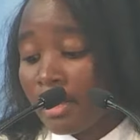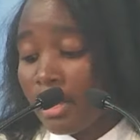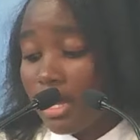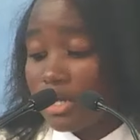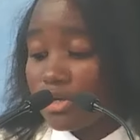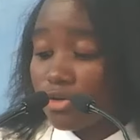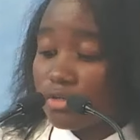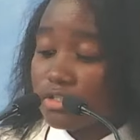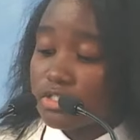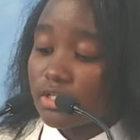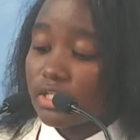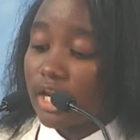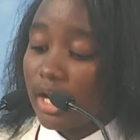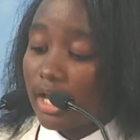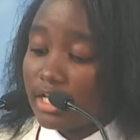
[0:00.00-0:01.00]
And also
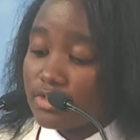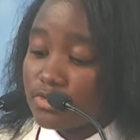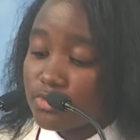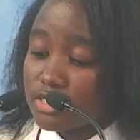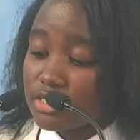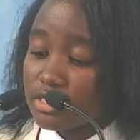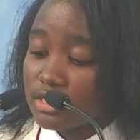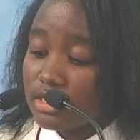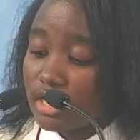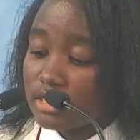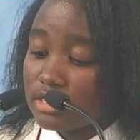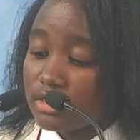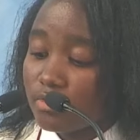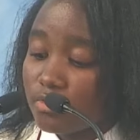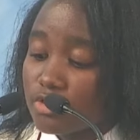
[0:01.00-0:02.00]
the last we see that
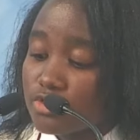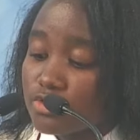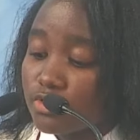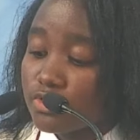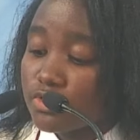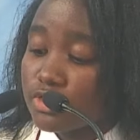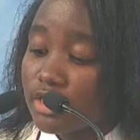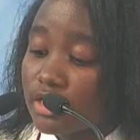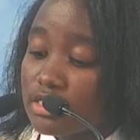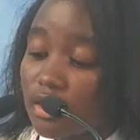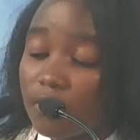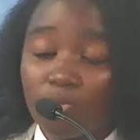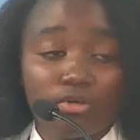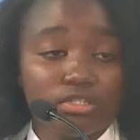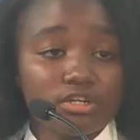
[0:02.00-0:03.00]
he was told to take
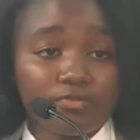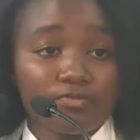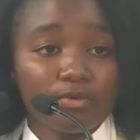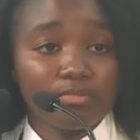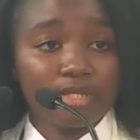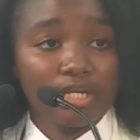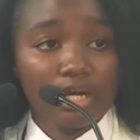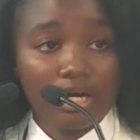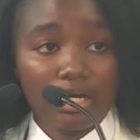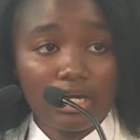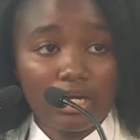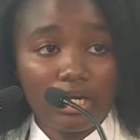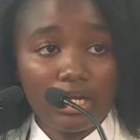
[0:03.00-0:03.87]
some water from the Nile